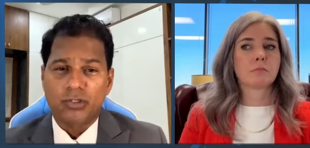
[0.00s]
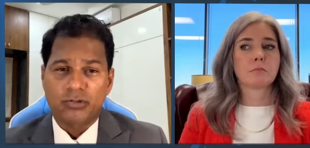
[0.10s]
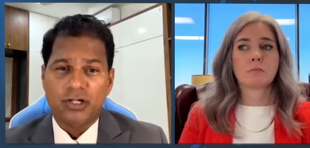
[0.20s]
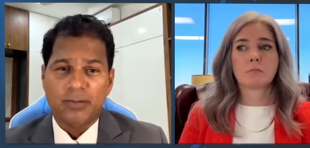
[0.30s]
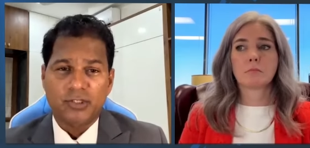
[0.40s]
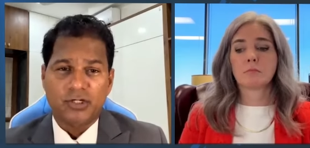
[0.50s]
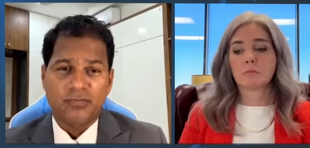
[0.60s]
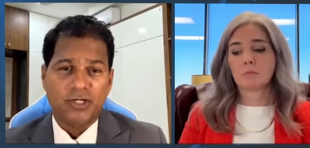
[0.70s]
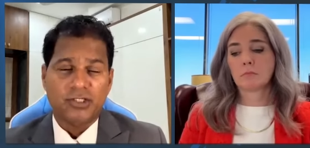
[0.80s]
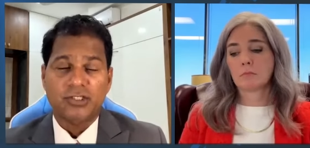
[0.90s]
Speaker 1: going through the labor
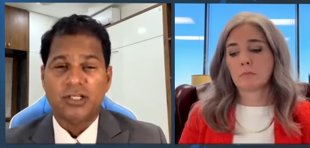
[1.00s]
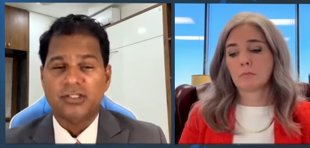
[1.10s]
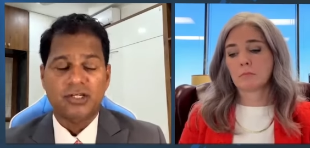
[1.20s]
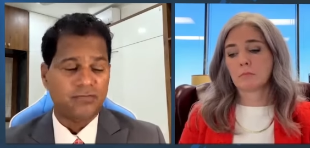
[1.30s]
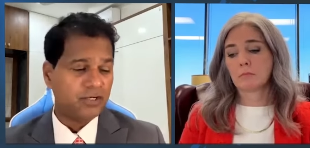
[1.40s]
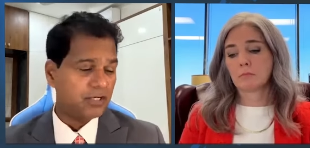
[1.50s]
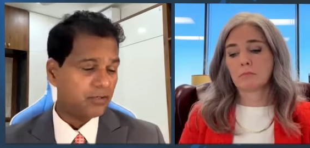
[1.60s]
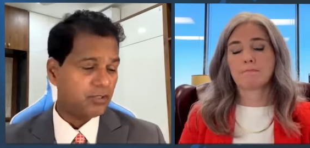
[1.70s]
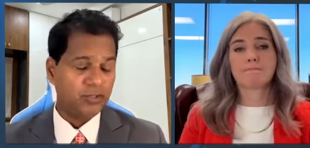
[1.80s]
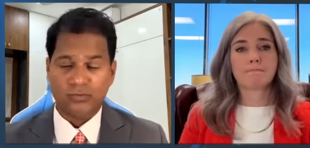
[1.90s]
certification. That's definitely
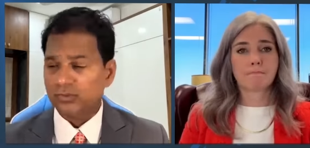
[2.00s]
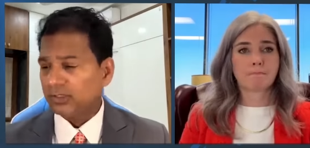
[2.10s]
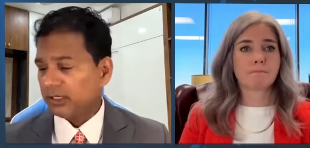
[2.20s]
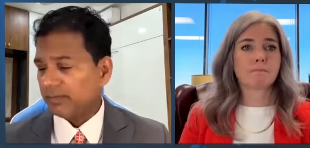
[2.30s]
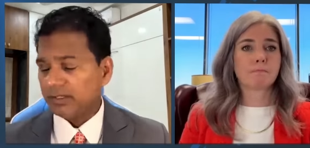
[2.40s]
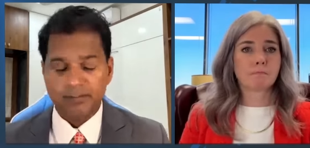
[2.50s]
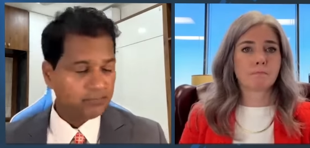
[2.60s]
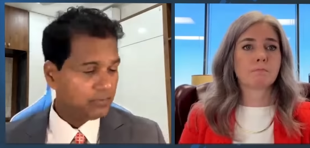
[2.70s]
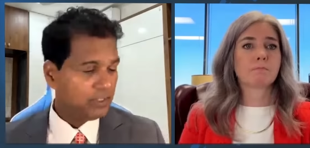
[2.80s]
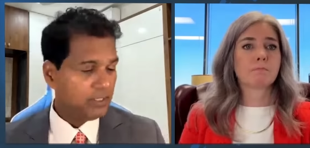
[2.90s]
good news, Emily.
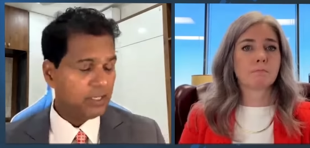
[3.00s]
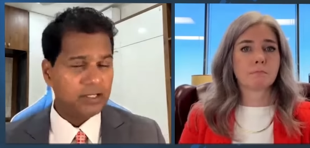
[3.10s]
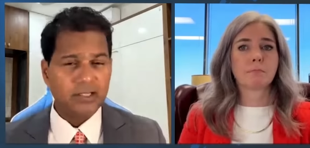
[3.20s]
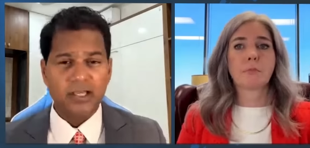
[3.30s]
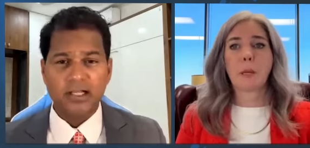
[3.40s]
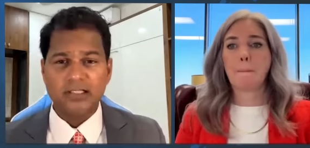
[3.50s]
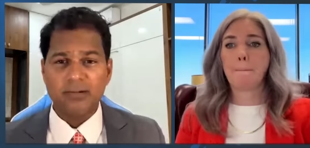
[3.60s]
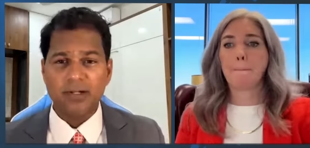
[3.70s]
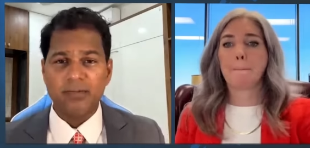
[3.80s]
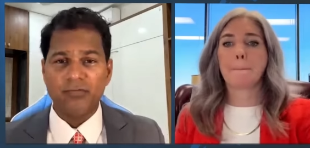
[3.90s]
Anything else,
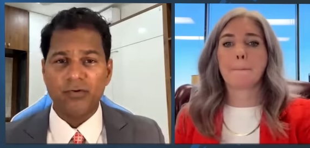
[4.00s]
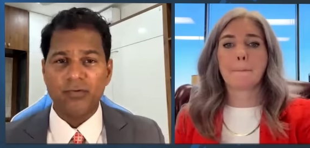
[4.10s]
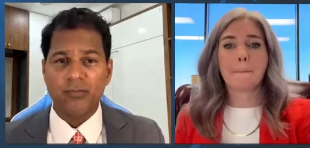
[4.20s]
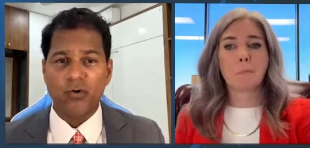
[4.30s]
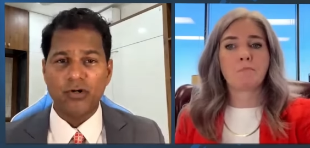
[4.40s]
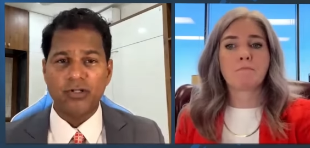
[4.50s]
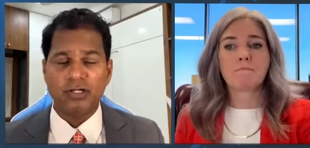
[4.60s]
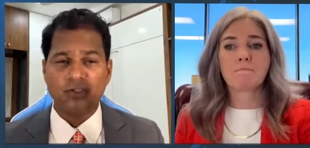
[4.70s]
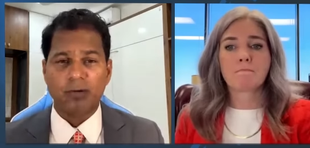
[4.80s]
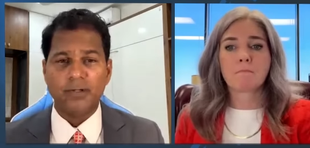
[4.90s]
Emily, before we move on to the
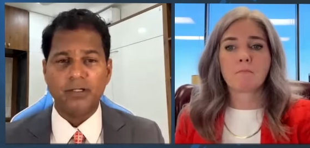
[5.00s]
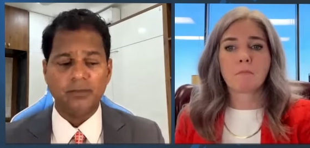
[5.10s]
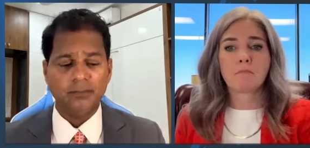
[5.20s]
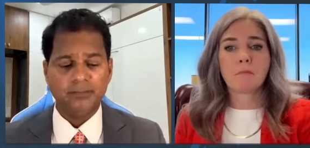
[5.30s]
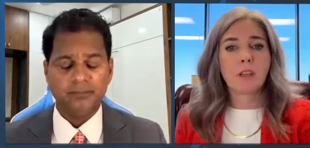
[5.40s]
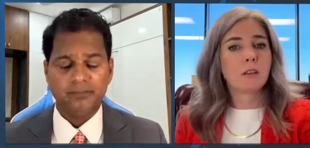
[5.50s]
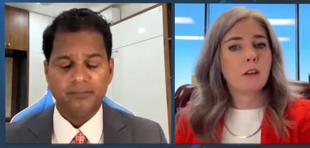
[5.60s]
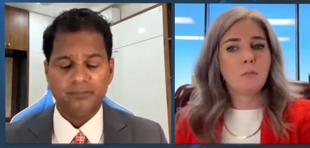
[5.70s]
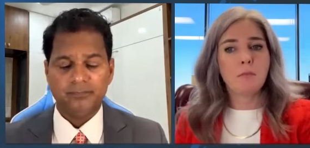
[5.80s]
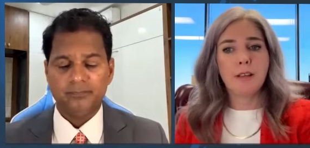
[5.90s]
next topic?
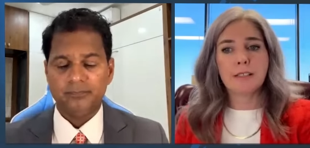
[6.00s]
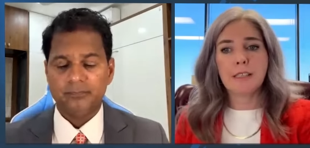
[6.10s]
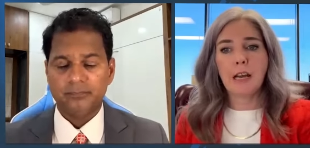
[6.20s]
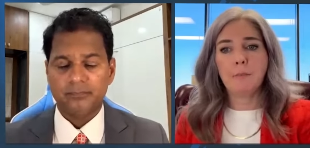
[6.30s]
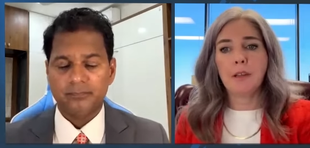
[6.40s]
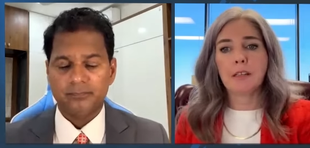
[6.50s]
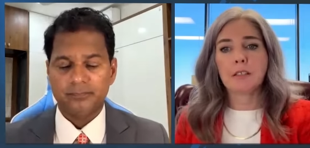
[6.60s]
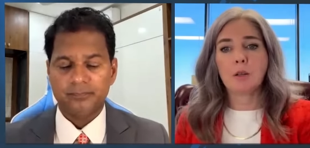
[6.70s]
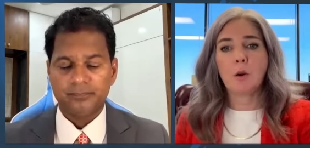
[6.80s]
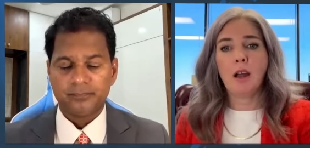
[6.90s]
Speaker 2: No, next topic.
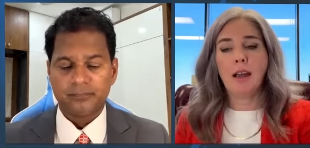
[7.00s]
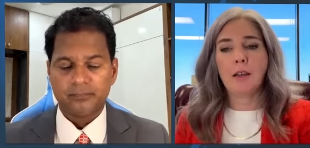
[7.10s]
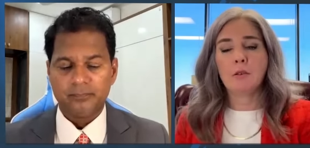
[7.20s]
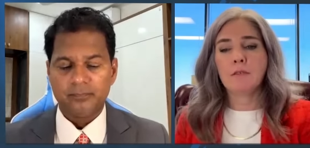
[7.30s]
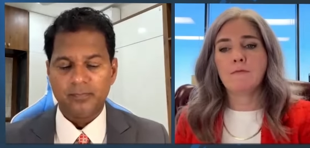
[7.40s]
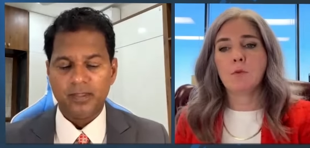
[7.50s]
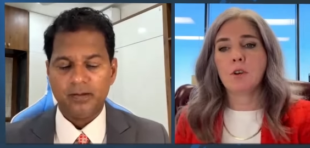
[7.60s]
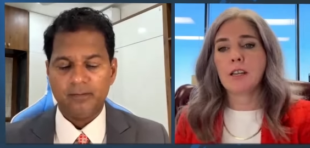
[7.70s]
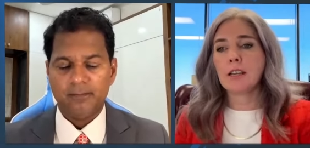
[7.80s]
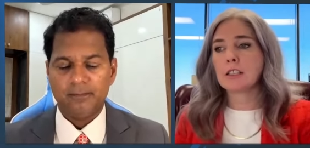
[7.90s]
So
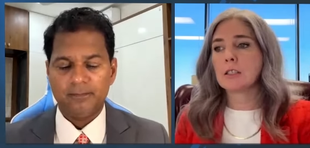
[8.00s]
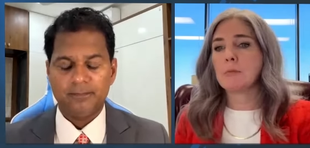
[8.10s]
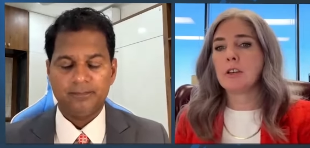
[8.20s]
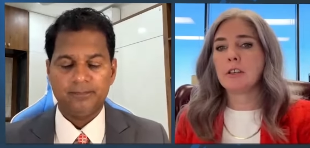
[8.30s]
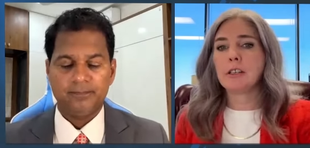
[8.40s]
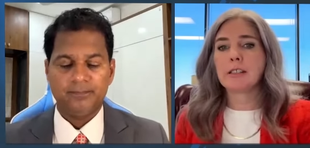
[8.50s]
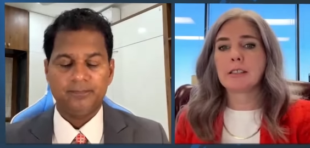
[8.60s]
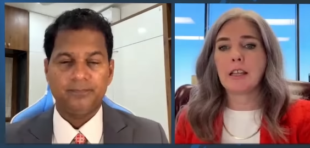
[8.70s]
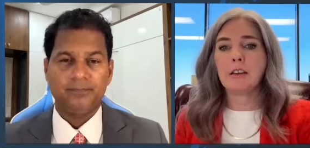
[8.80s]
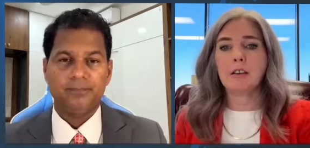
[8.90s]
I-140
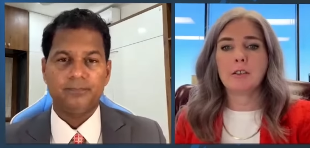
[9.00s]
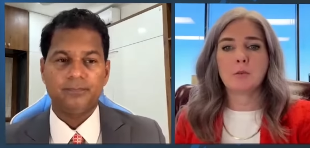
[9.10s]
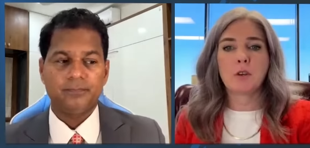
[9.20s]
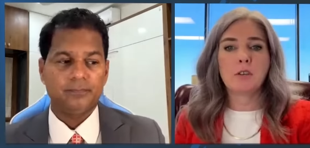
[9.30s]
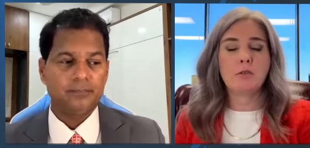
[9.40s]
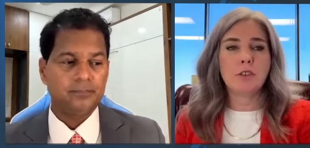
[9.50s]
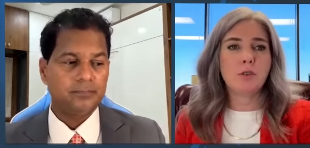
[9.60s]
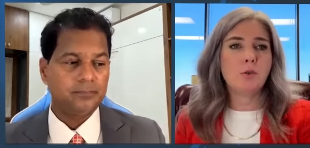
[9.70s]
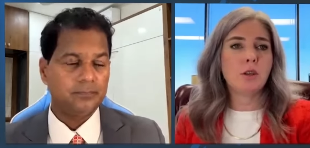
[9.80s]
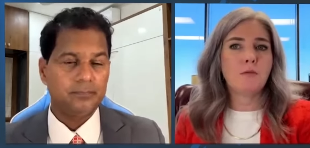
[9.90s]
experience letters. What do you
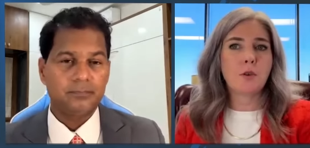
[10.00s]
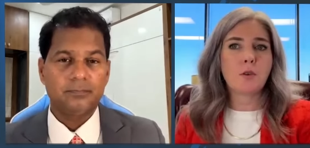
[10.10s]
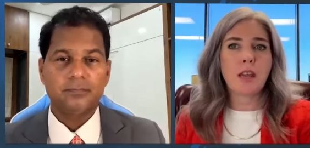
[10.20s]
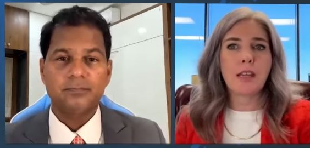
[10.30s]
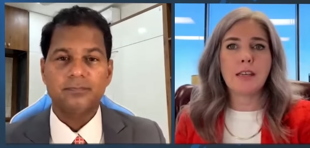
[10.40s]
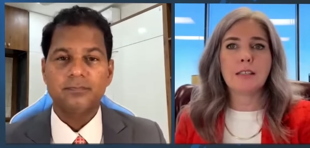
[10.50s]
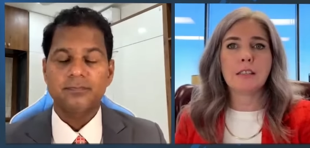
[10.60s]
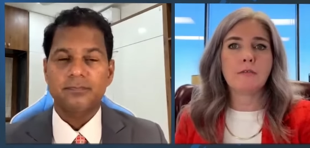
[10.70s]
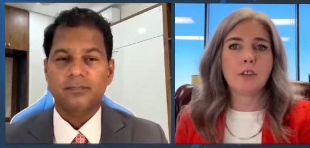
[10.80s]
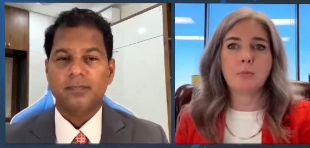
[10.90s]
do
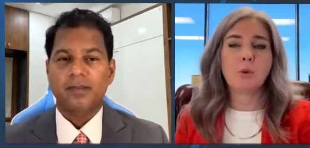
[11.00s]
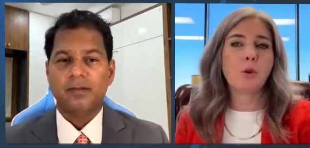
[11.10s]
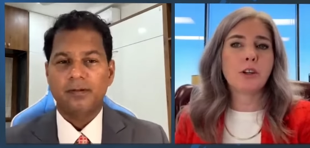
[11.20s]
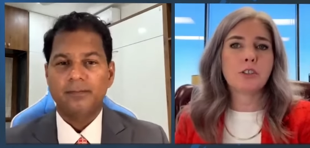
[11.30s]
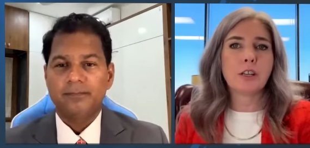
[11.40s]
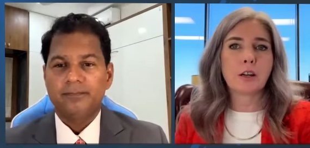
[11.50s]
if your employer's